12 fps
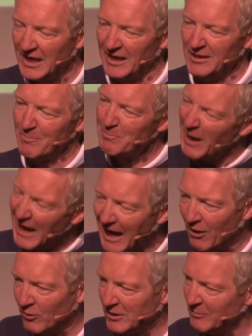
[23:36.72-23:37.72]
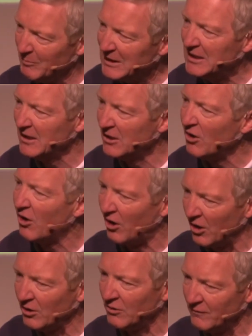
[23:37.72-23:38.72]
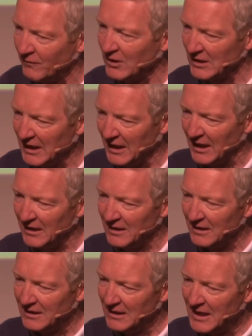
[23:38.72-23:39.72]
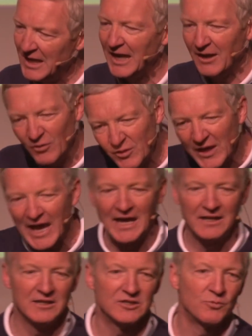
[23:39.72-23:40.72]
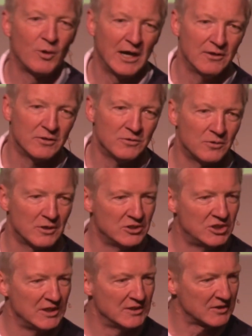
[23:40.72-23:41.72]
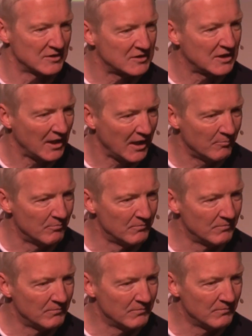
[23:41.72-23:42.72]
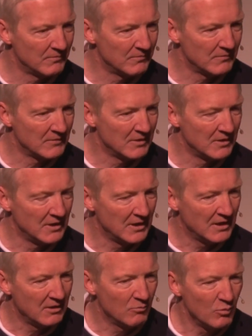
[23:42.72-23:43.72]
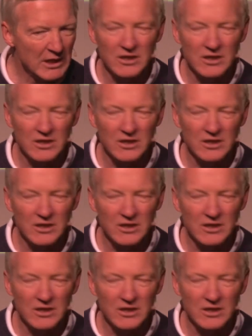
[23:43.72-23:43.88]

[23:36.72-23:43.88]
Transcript: and the power to begin all over again. And that is why the Lord Jesus came. We